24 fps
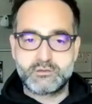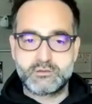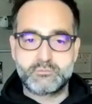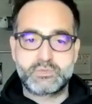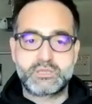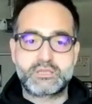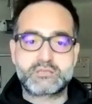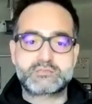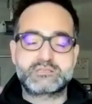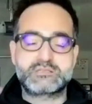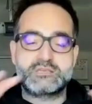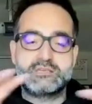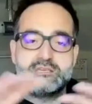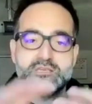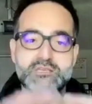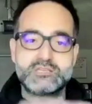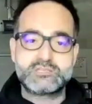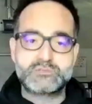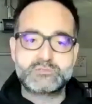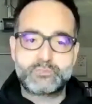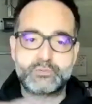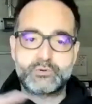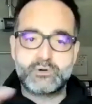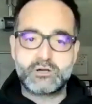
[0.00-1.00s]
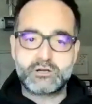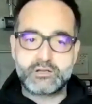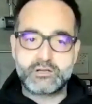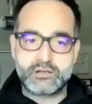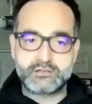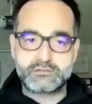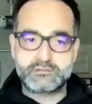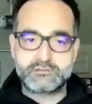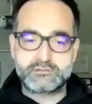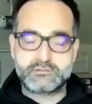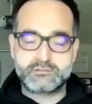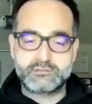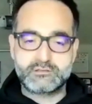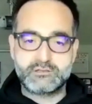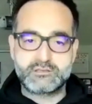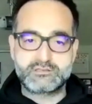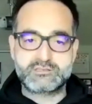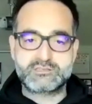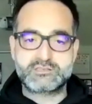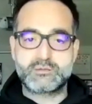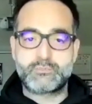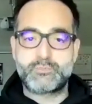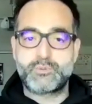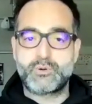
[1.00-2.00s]
because each product
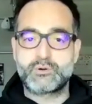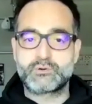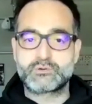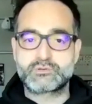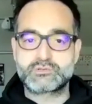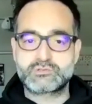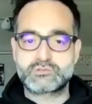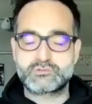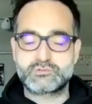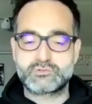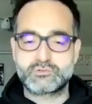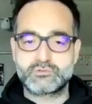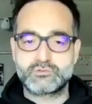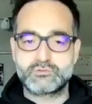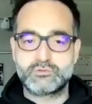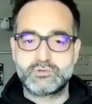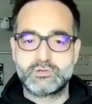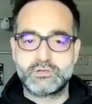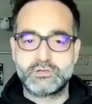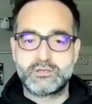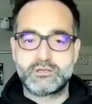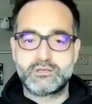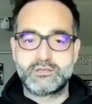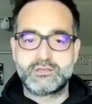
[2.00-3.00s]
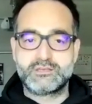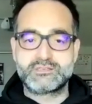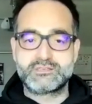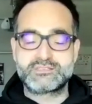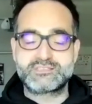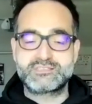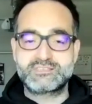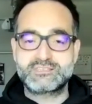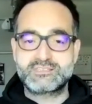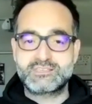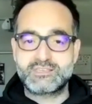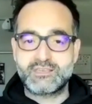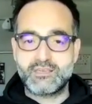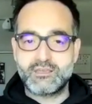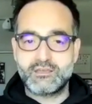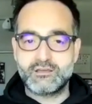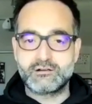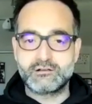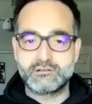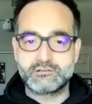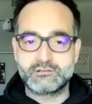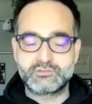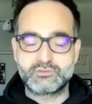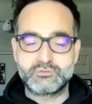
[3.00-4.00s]
is supposed to
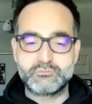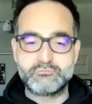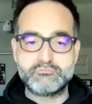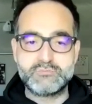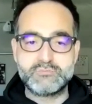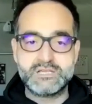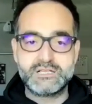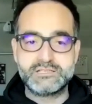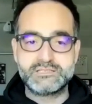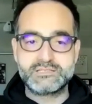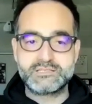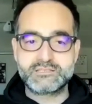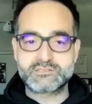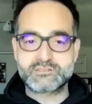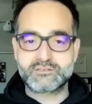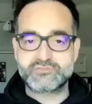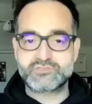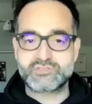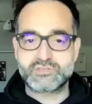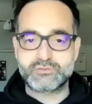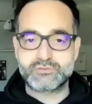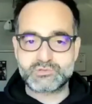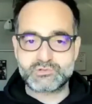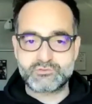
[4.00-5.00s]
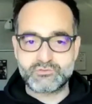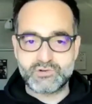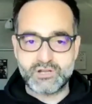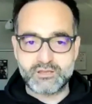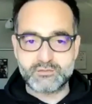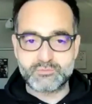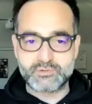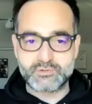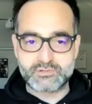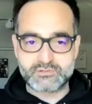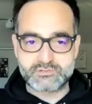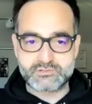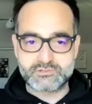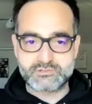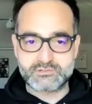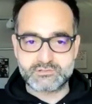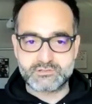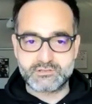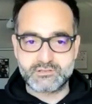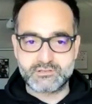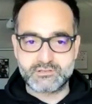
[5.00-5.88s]
scale to millions of subscribers